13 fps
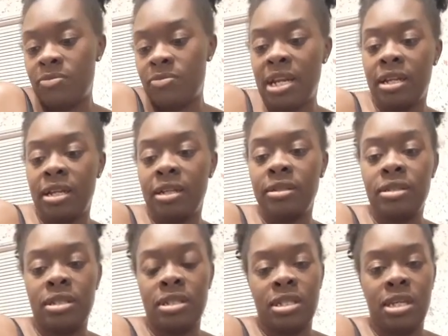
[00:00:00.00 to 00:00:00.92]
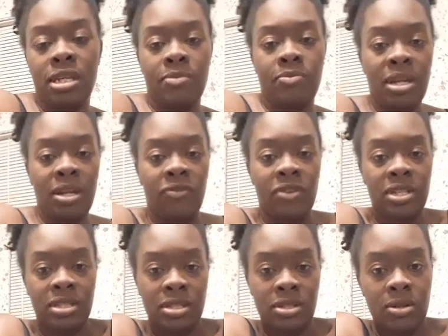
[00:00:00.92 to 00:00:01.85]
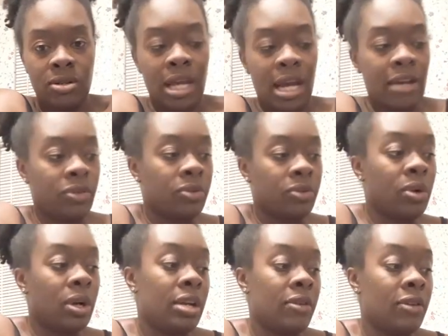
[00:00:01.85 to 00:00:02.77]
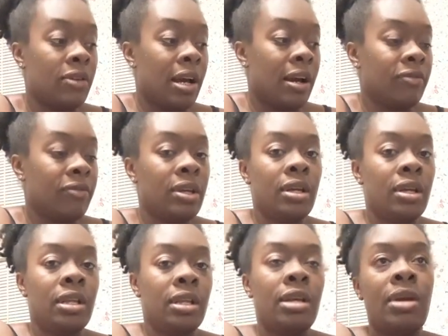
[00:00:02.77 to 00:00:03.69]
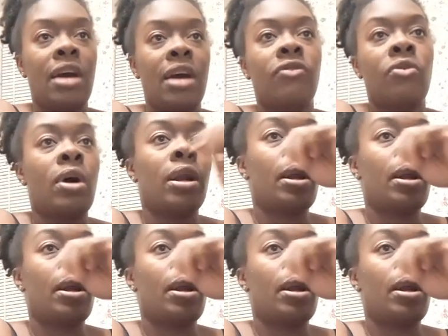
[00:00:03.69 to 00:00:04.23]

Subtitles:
in it to see it manifest into your life or work in your life. Let me have water.